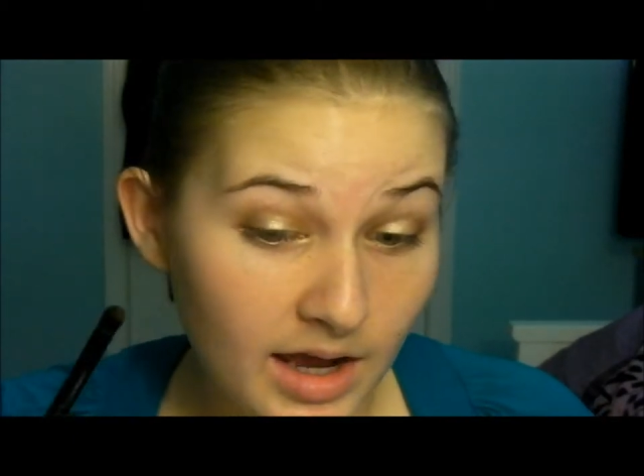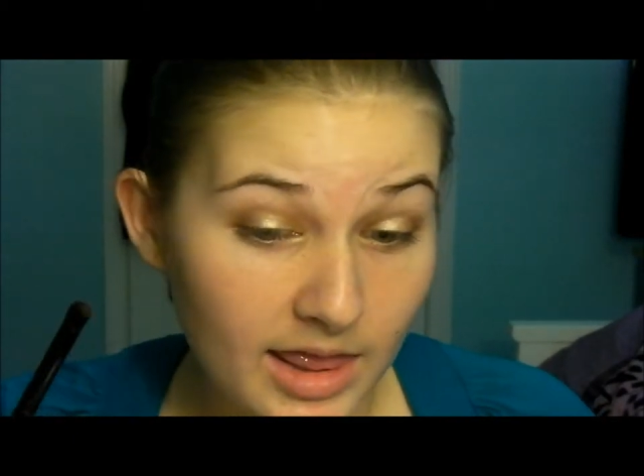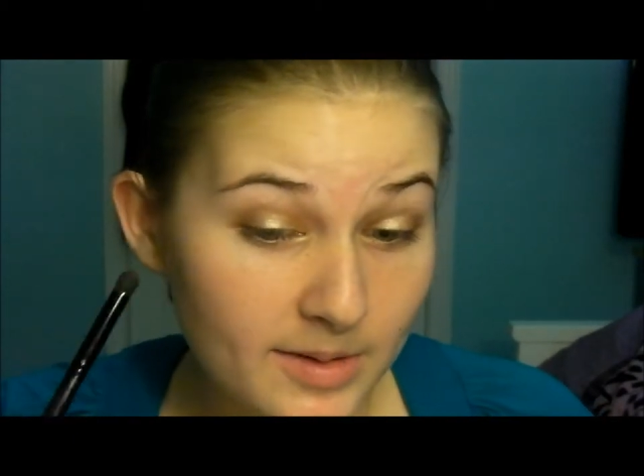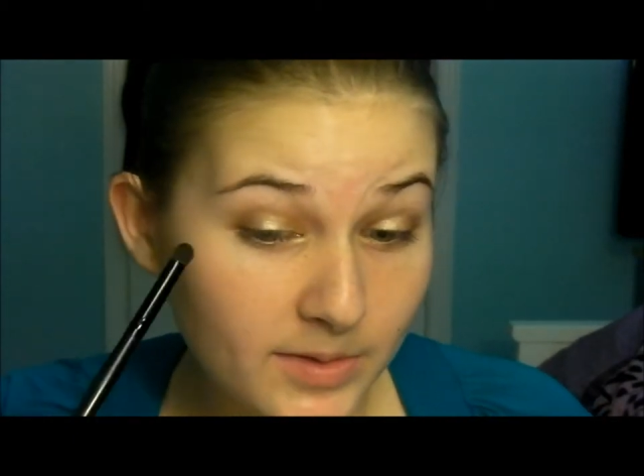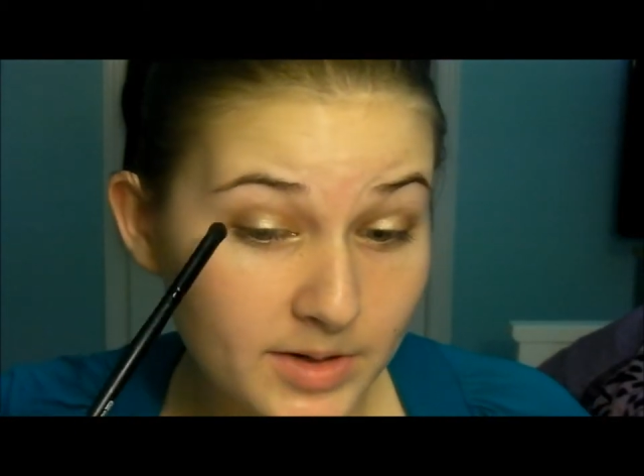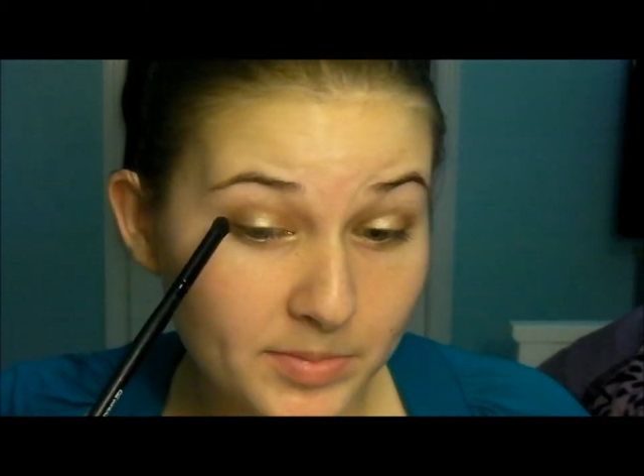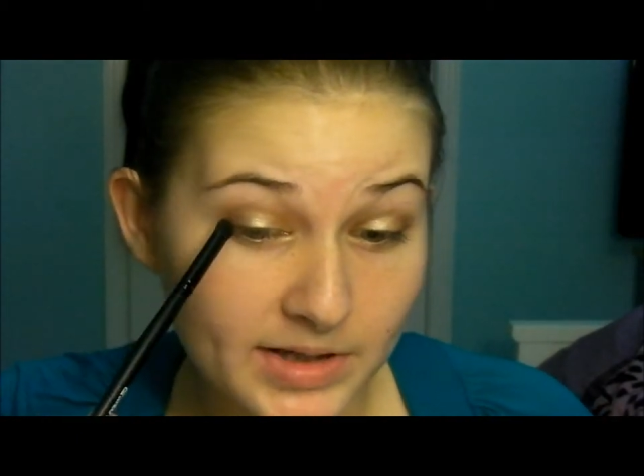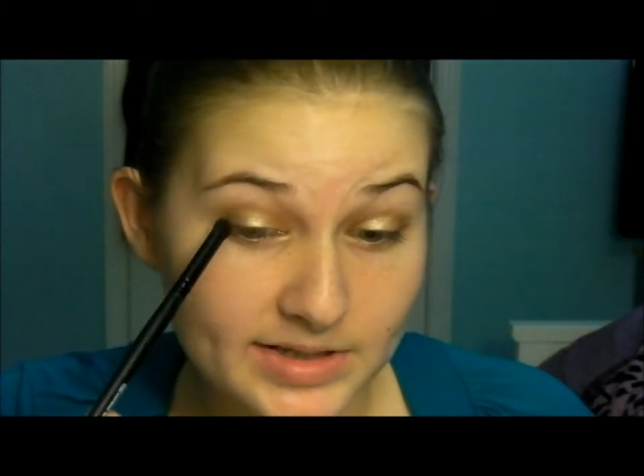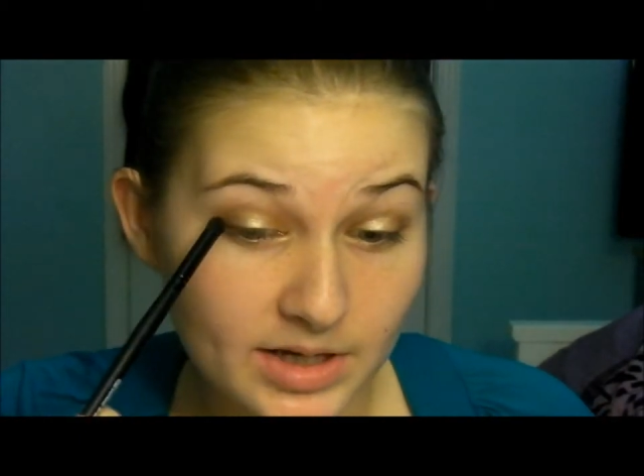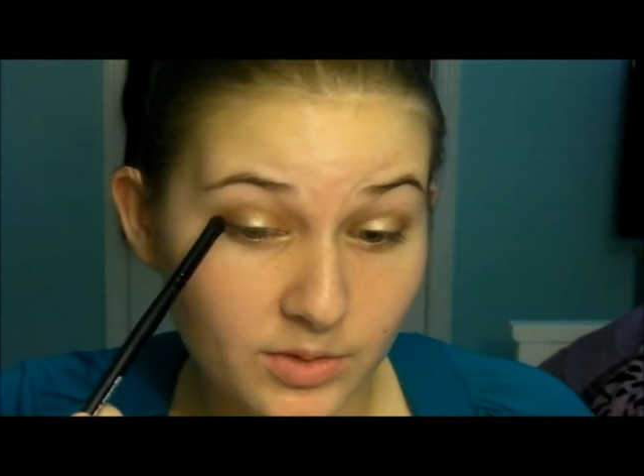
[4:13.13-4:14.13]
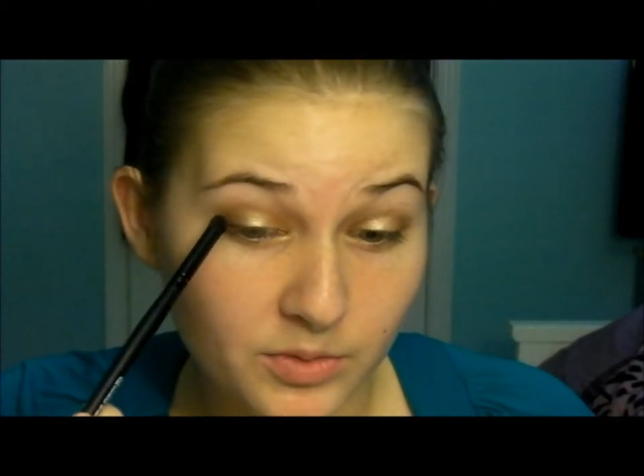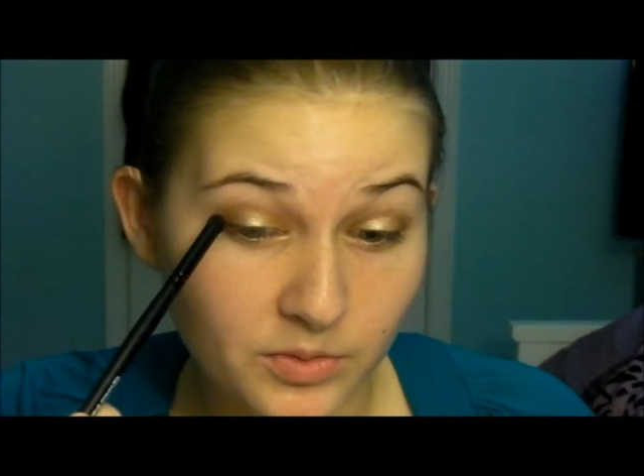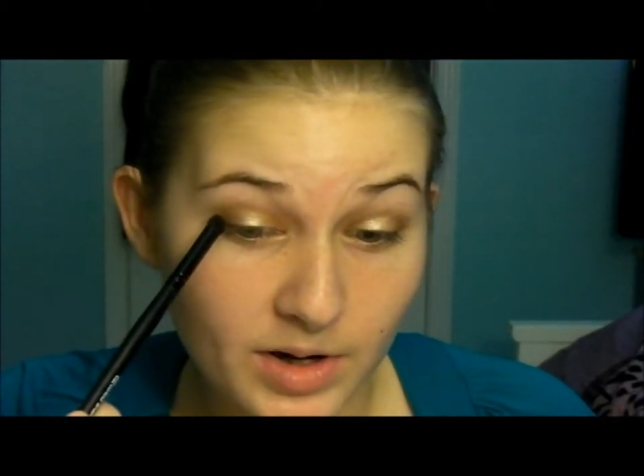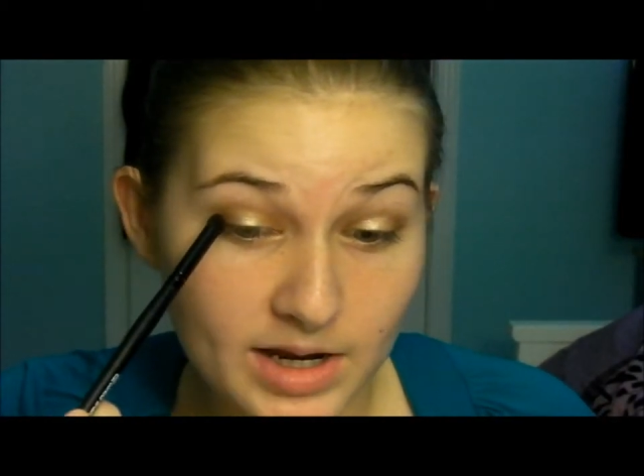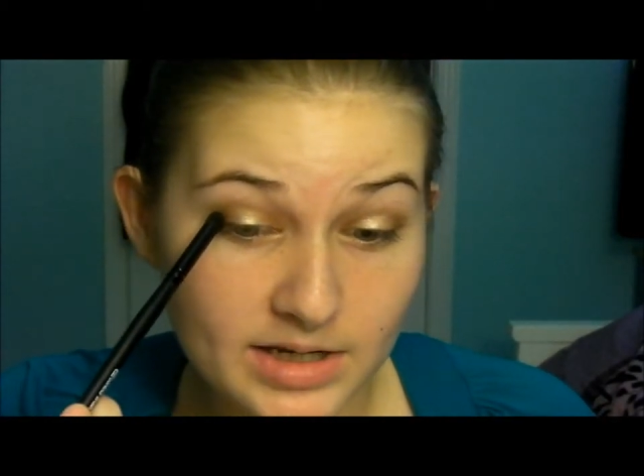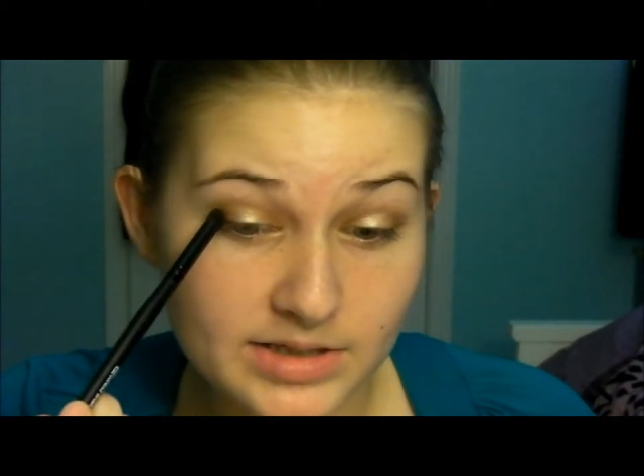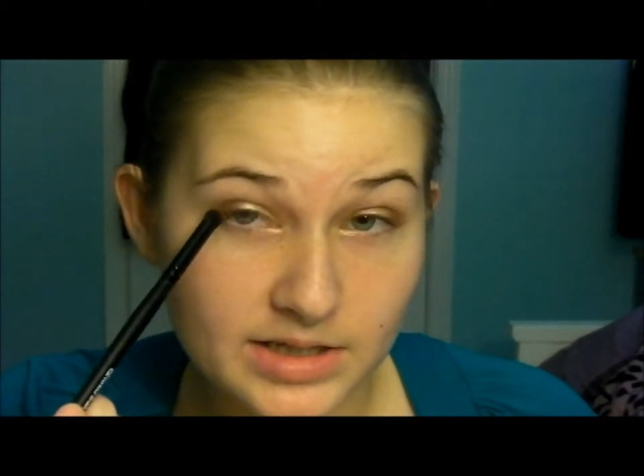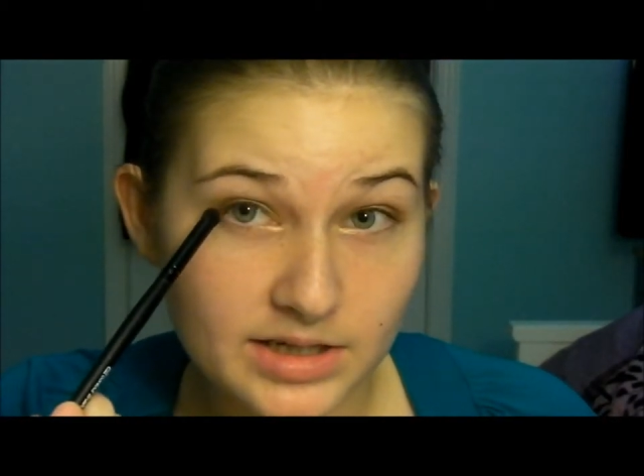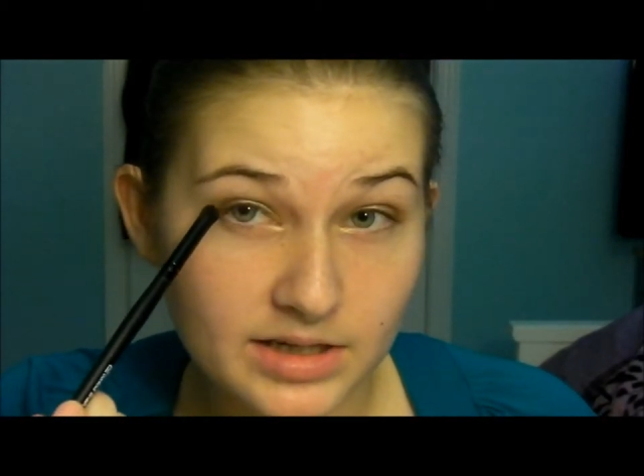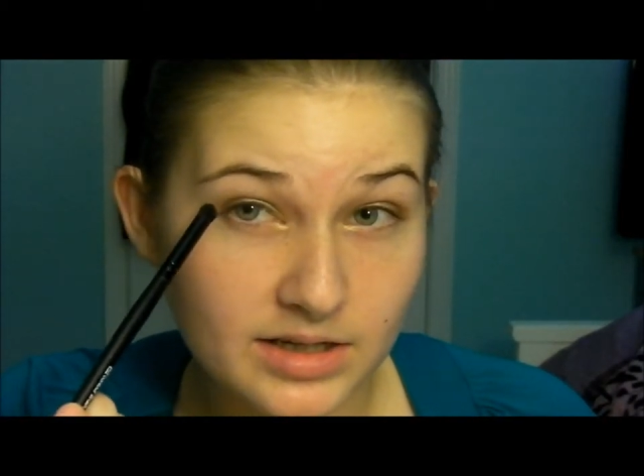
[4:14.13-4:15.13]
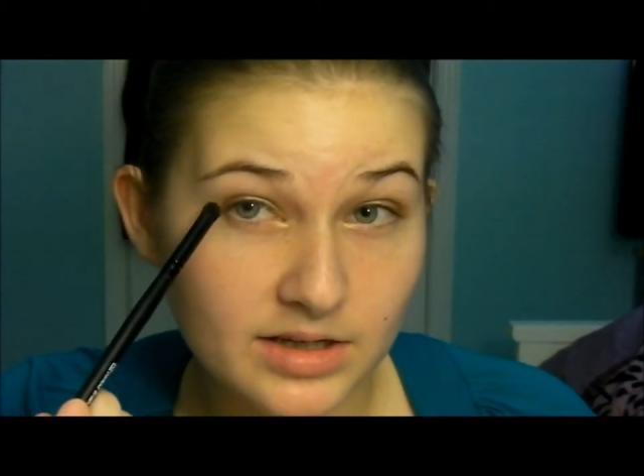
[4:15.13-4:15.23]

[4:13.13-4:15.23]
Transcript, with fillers: Then I'm going to place that right in